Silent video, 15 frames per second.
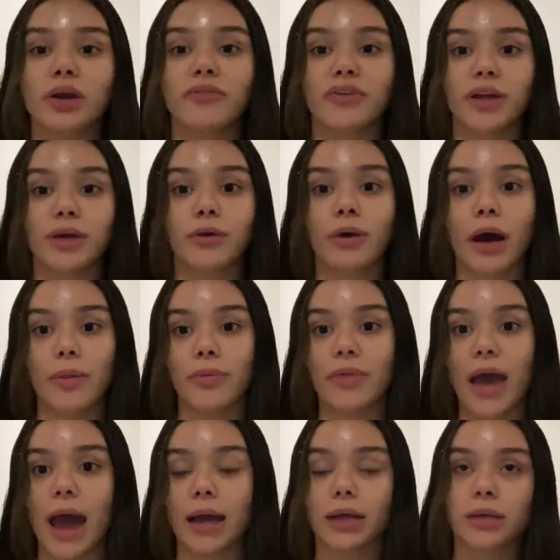a video on
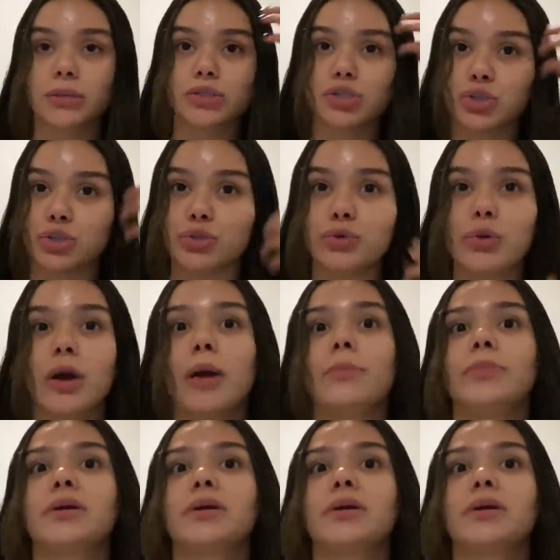that too